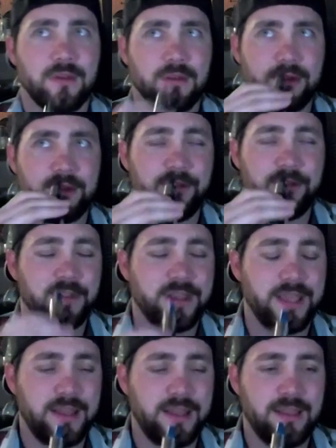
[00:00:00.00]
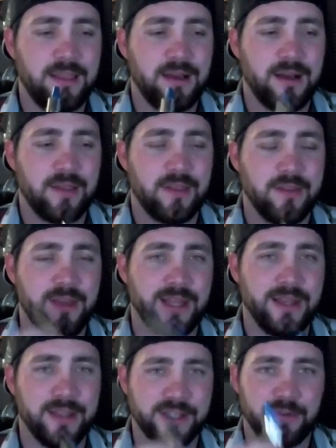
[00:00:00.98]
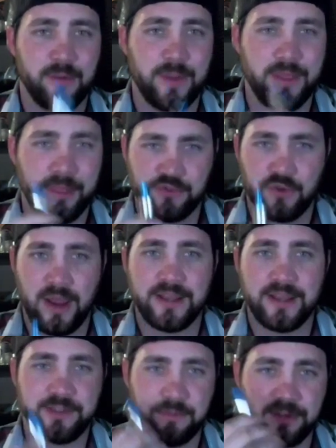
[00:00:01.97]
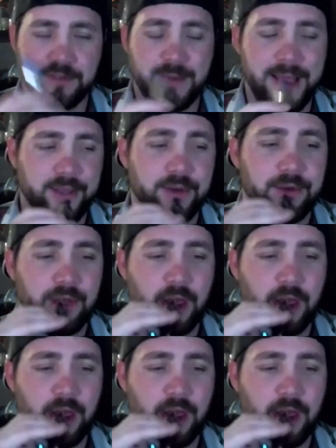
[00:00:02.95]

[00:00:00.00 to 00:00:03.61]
Definitely getting the nuttiness from it and the dryness from the tobacco.